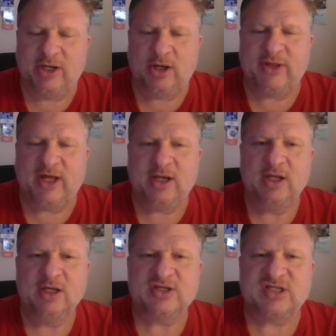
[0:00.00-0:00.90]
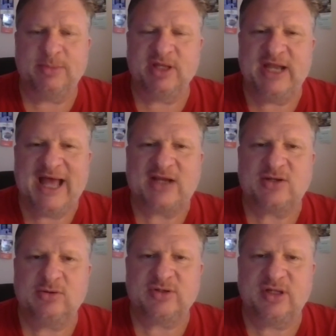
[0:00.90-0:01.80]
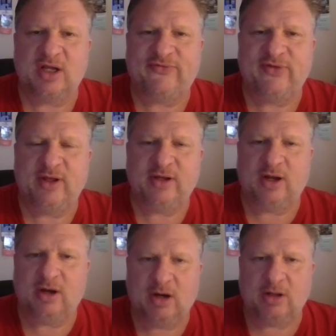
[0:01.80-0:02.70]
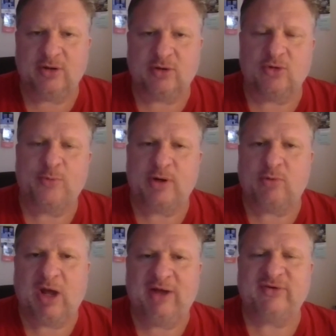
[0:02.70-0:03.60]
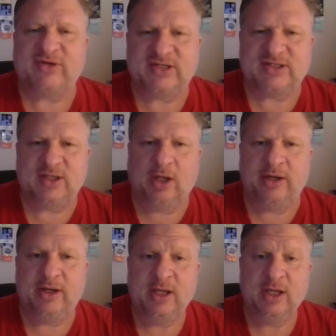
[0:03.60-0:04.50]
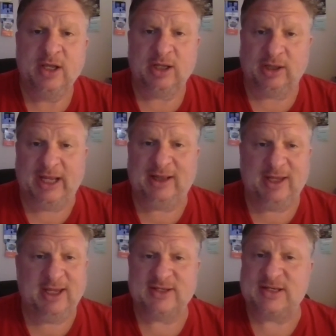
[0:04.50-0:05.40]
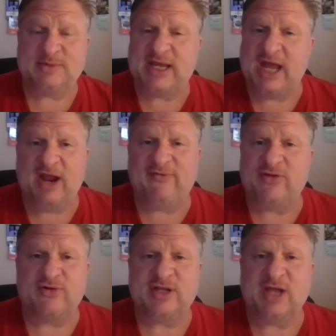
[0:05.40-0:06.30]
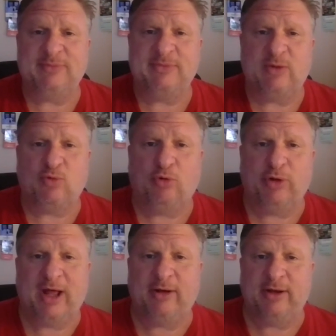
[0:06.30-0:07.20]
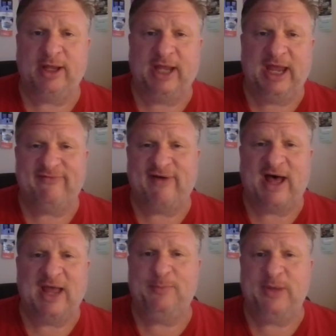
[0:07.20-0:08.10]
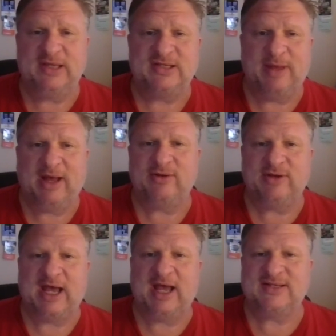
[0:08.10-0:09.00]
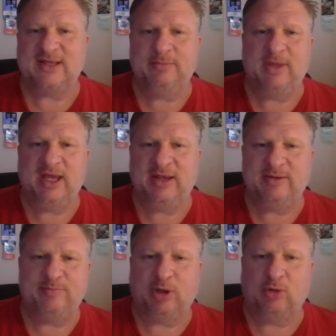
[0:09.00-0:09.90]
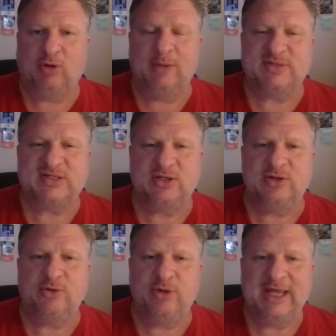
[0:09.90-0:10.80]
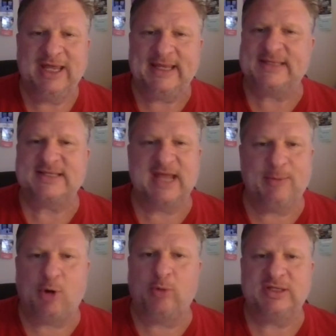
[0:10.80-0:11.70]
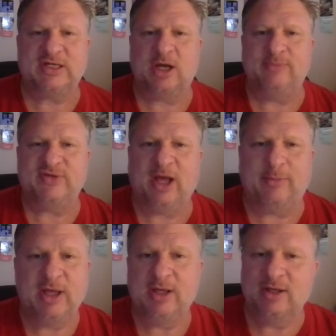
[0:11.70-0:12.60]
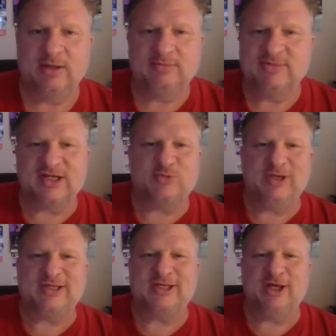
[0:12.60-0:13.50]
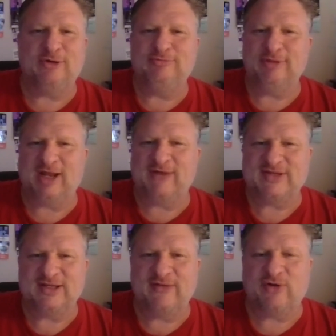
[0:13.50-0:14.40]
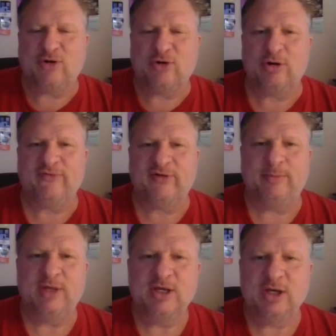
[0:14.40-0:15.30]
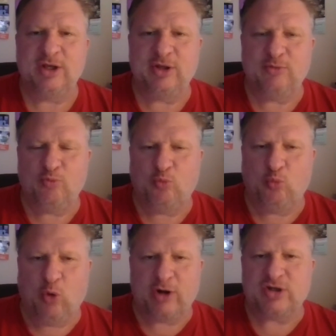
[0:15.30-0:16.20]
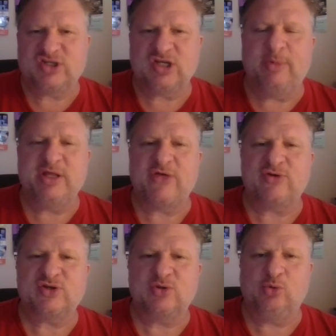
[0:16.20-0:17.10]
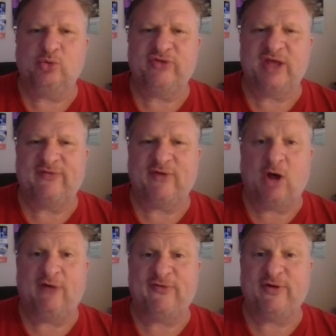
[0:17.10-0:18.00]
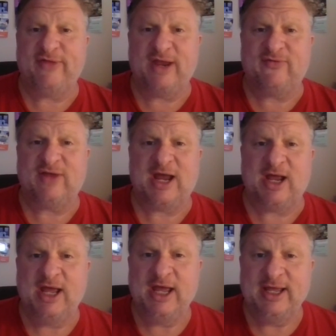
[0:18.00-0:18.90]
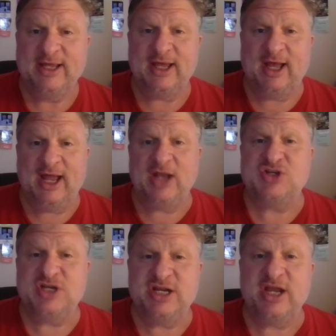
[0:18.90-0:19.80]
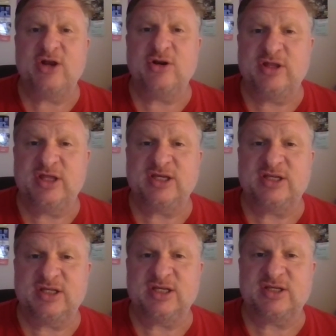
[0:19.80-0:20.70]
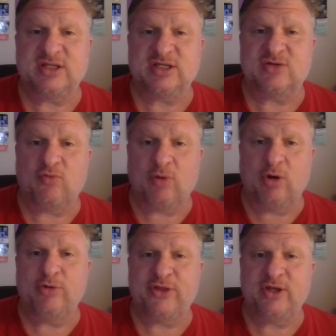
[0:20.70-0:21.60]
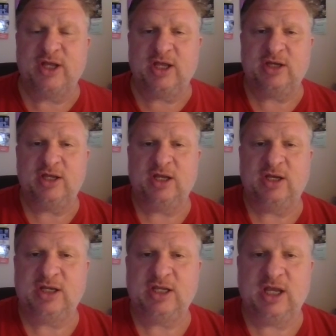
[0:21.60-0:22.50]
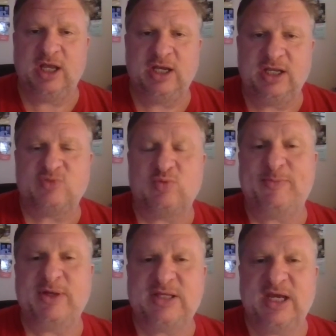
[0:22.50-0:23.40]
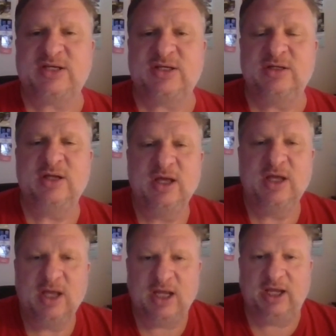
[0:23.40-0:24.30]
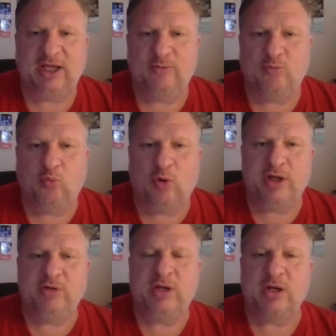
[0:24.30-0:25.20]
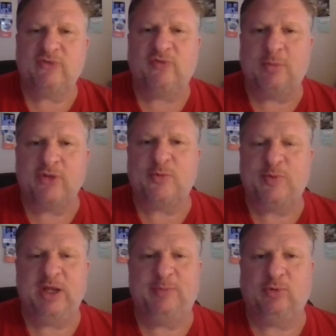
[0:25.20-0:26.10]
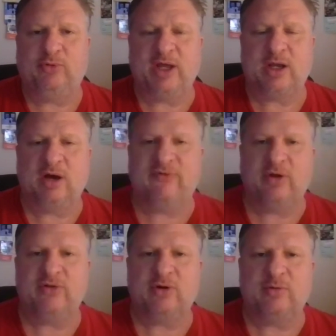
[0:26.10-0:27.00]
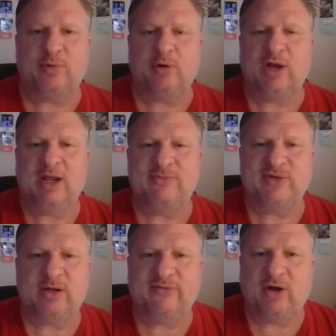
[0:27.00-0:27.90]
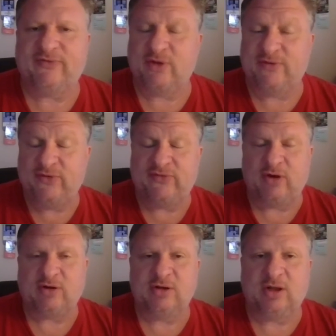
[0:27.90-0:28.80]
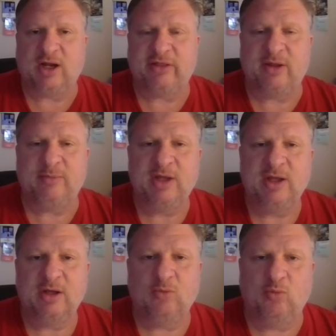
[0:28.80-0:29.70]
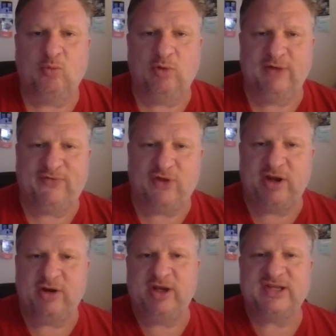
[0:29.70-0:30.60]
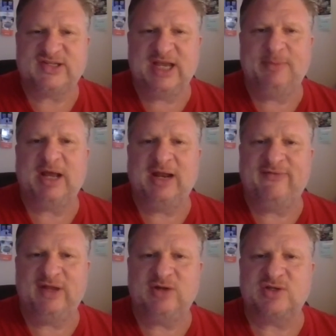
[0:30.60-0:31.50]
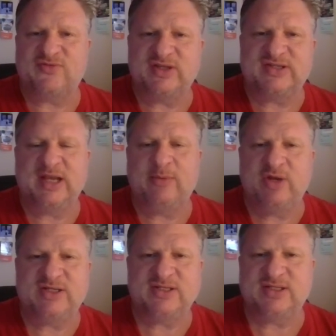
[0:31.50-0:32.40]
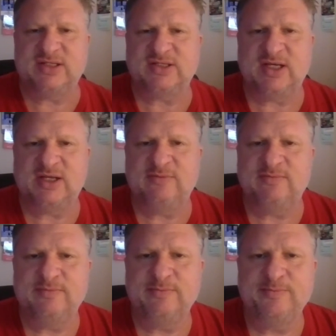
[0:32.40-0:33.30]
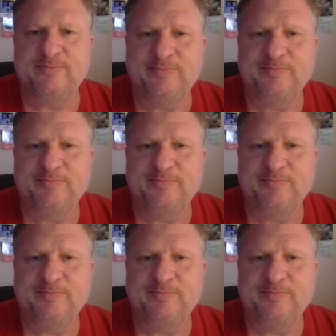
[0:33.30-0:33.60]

I know that some of the national stuff that uh, our, the group here at Rivals has done lately, it seems like every other time they roll out a, a vibe piece about guys that may blow up soon, his name always comes up. Six weeks ago, a lot of us had never heard of him. What are some of the other schools that have offered that have kind of uh, engineered this this this growth in, in, in his reputation? And what do you hear from other people that cover other programs that have offered, if you've talked to a lot of them, if they're hearing the same kind of interest for the same reasons in this kid?